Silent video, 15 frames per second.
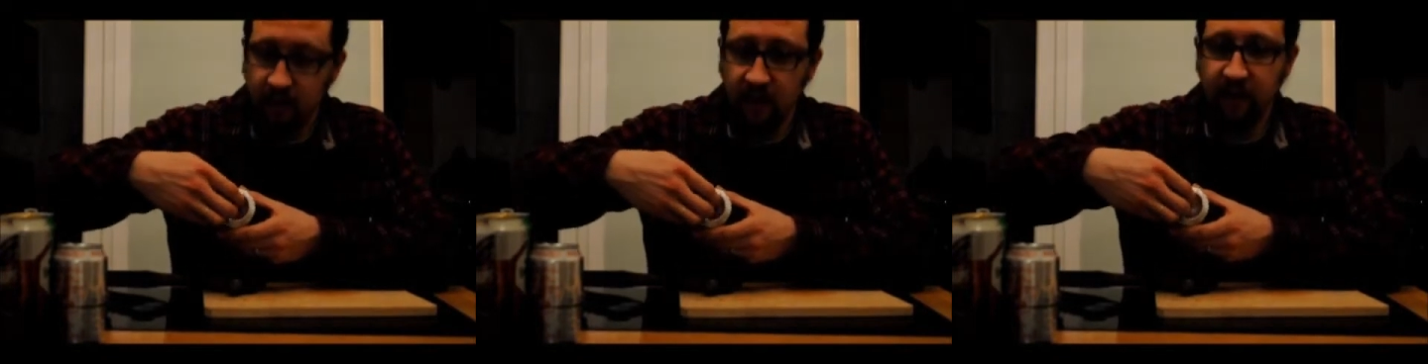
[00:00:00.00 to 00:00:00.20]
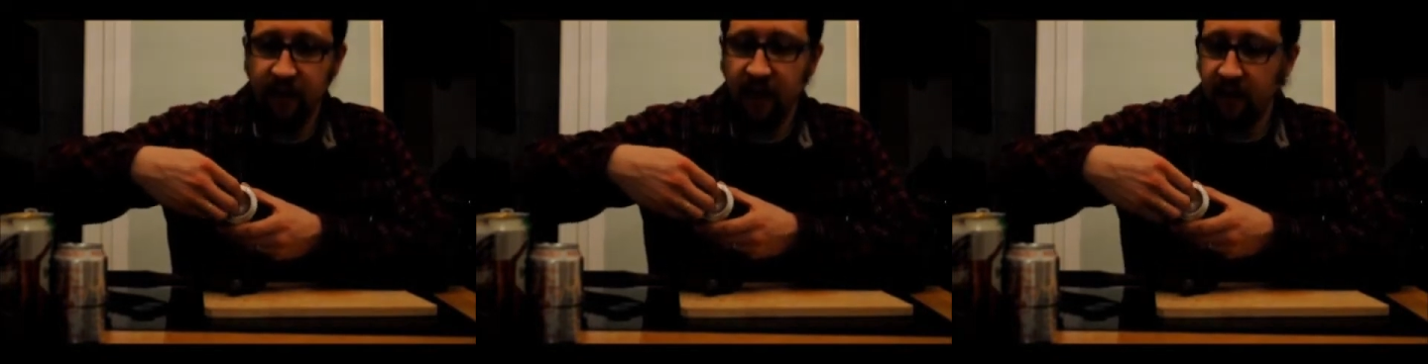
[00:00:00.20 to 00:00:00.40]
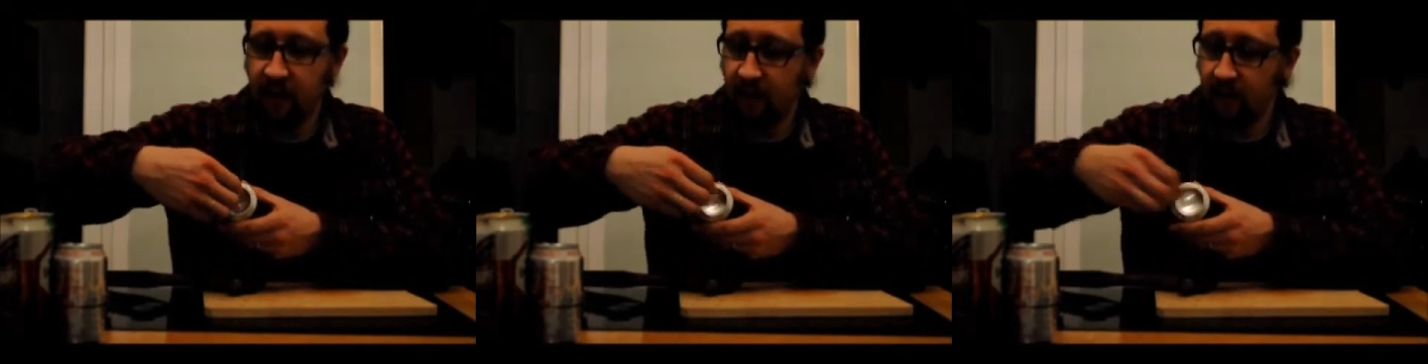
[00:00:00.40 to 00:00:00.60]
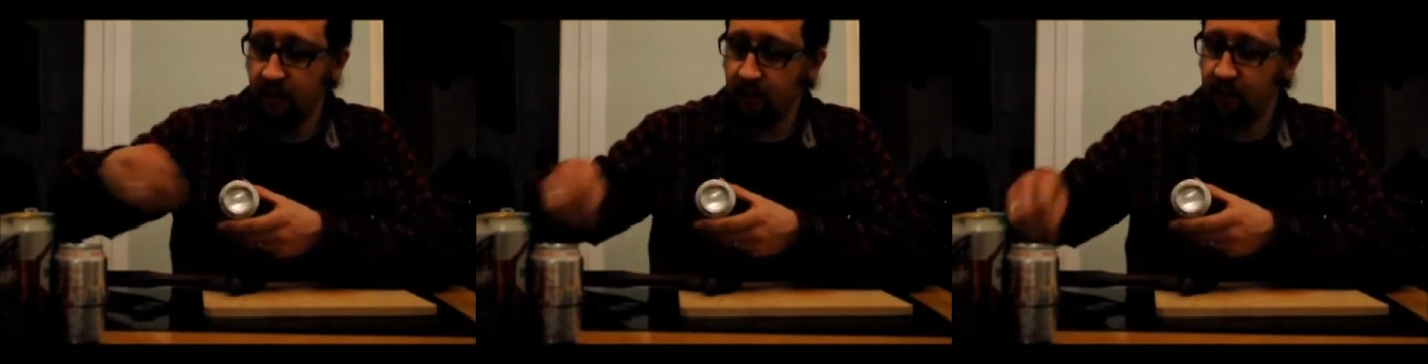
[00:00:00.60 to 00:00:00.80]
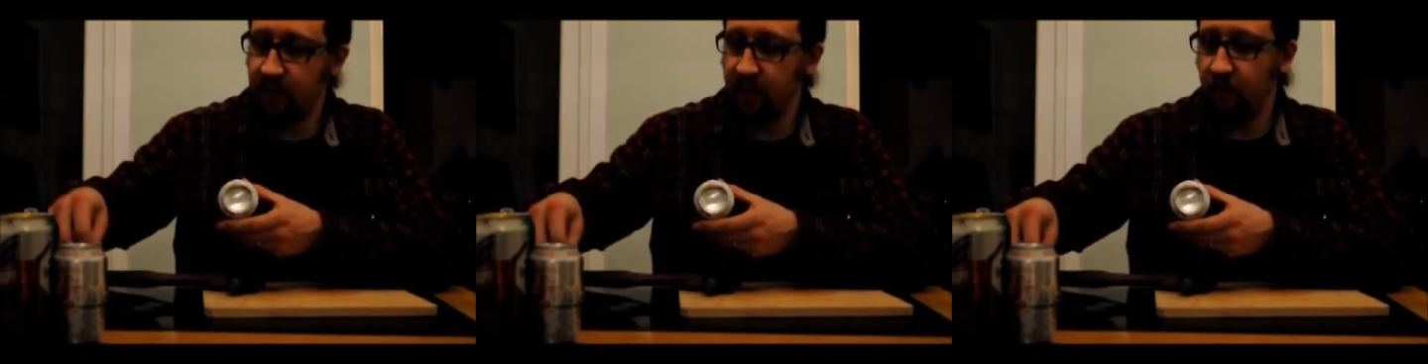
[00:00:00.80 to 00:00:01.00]
And they're the
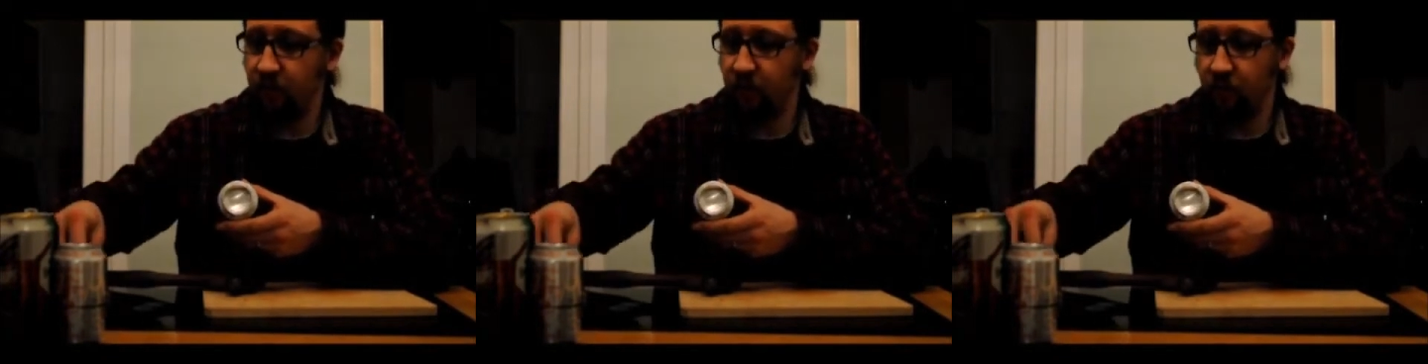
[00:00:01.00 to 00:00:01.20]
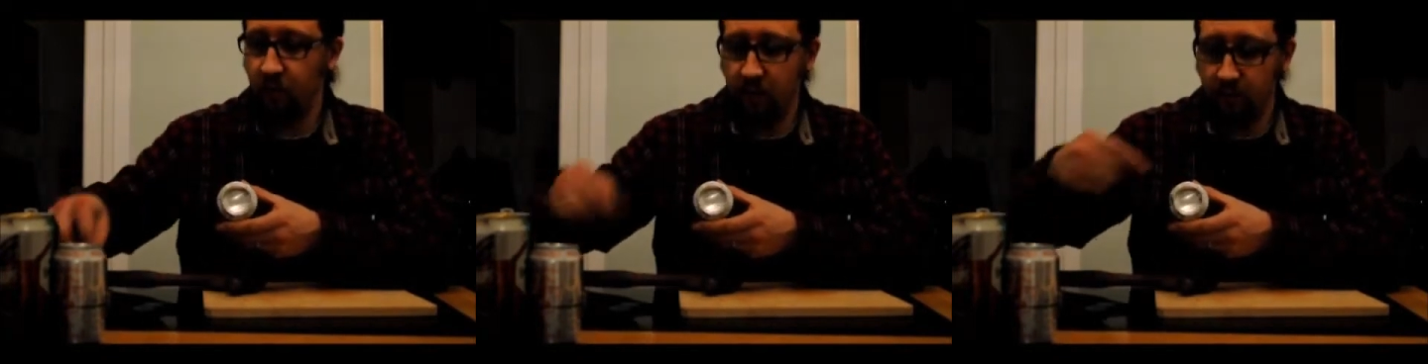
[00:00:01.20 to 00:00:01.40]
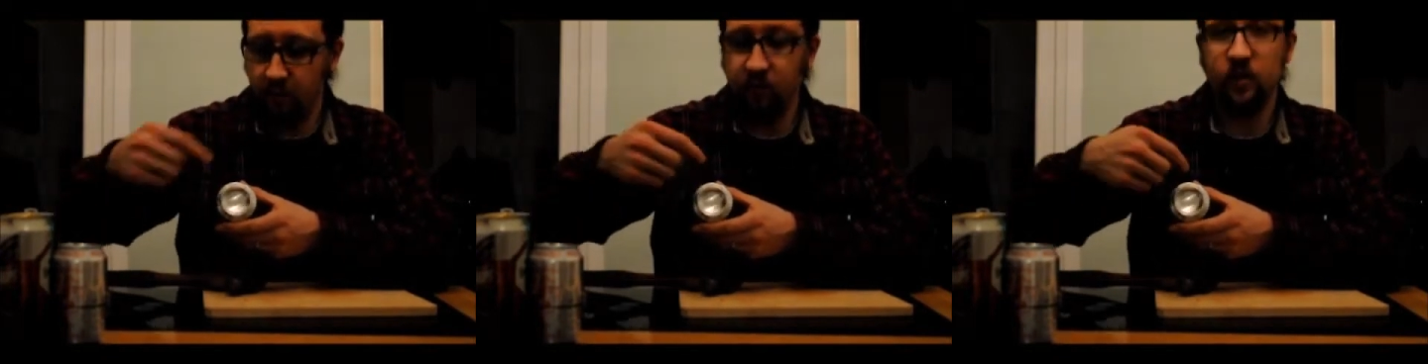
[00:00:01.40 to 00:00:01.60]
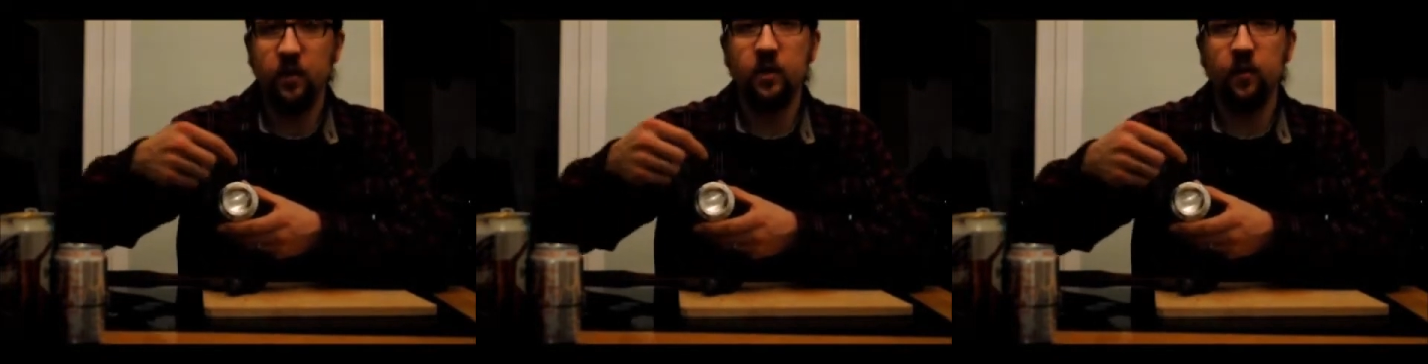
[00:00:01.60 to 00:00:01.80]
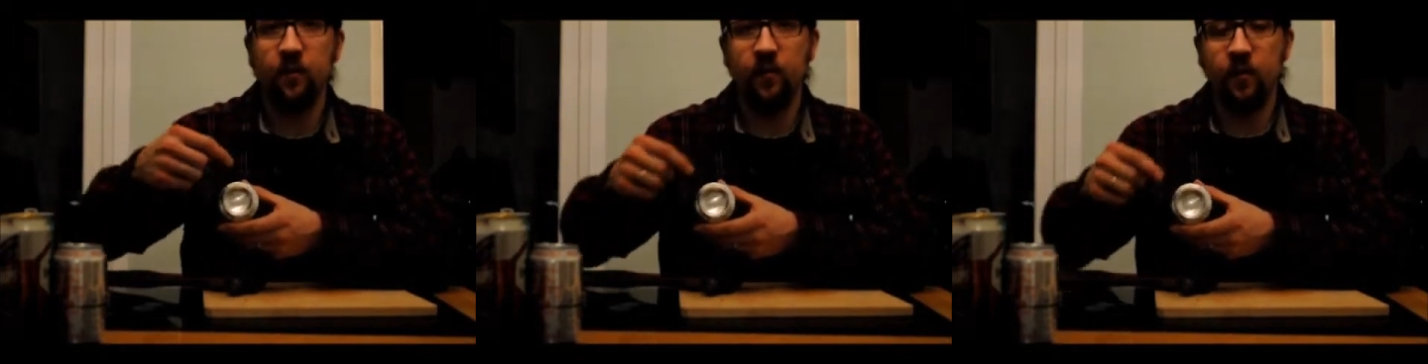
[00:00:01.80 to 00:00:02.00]
holes that we'll
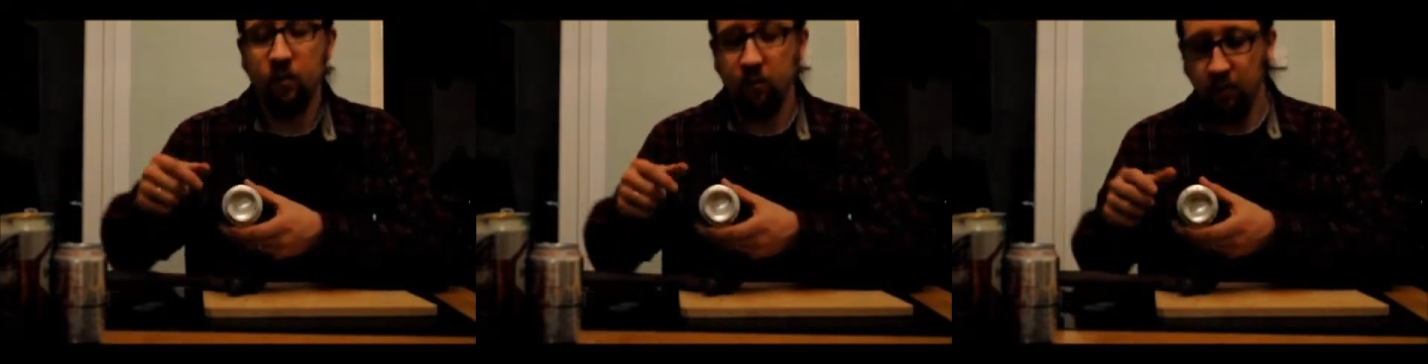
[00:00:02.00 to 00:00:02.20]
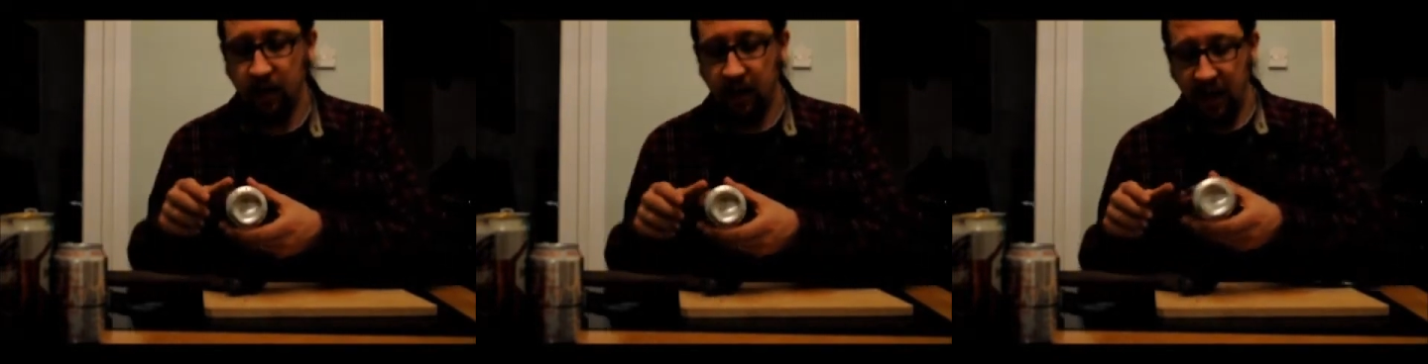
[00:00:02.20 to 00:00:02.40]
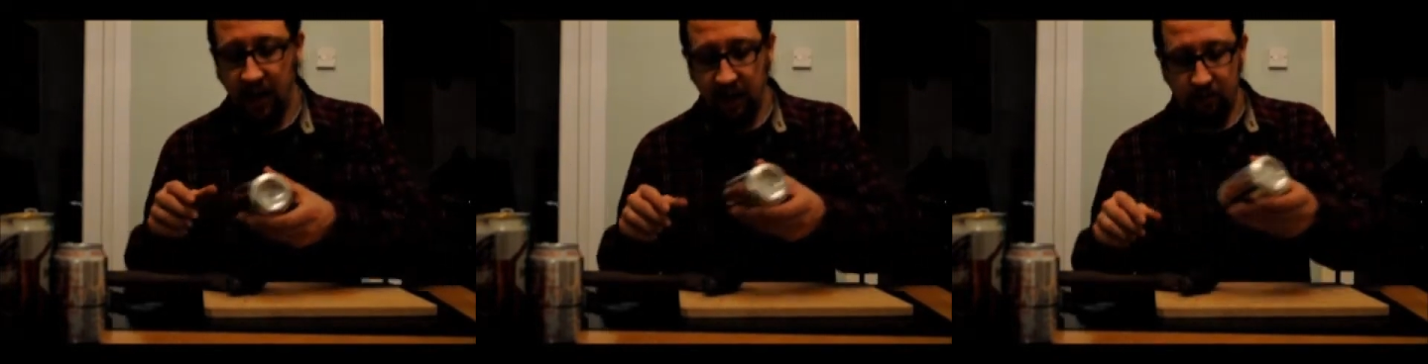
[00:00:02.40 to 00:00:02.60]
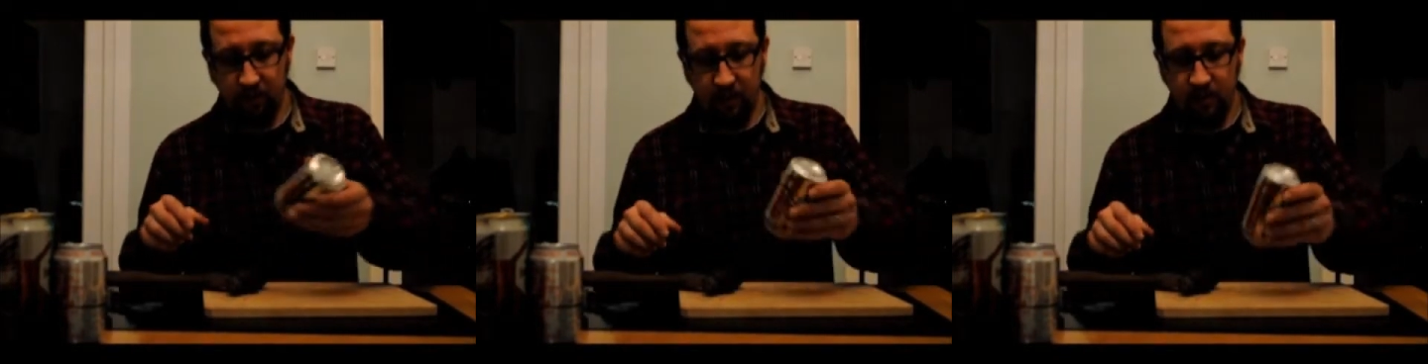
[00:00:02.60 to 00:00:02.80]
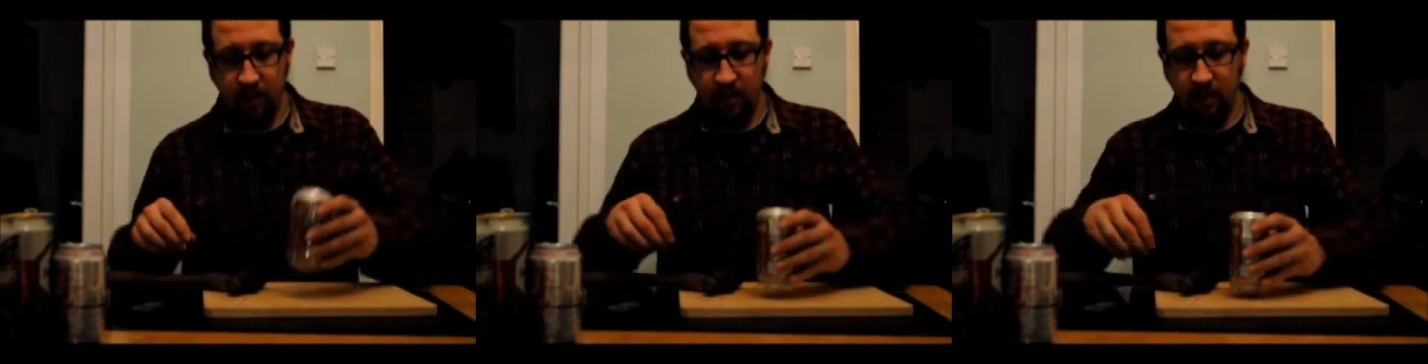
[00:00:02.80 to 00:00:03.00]
use to fuel the can
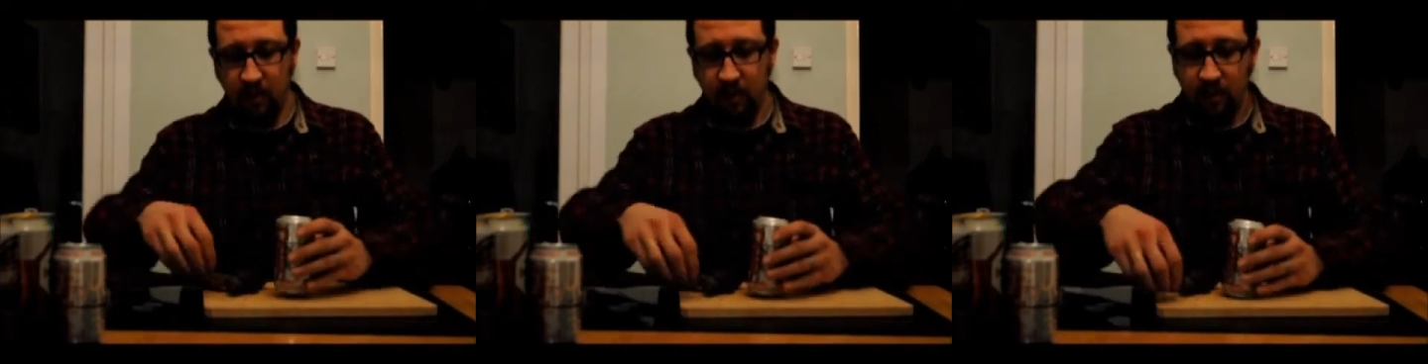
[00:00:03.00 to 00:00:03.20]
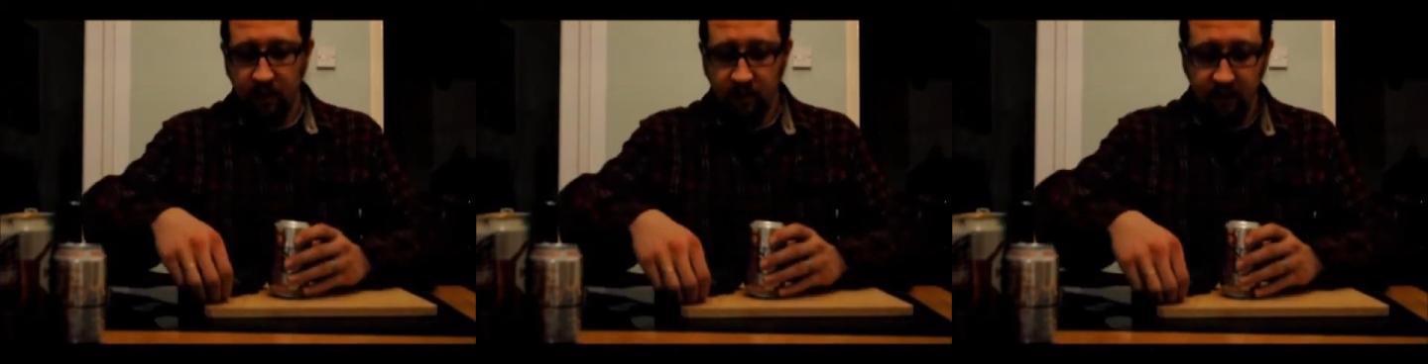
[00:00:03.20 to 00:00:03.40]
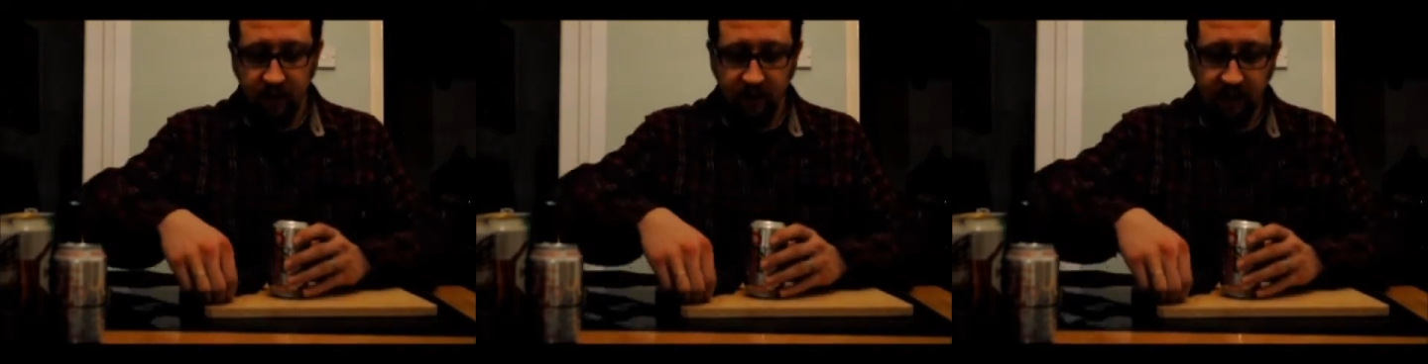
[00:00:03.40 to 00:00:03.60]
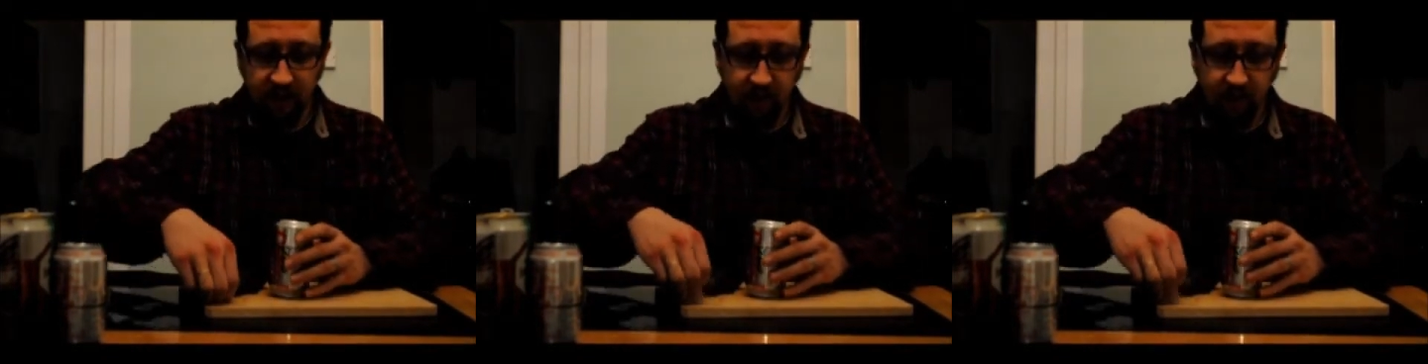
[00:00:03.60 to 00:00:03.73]
with. I'm just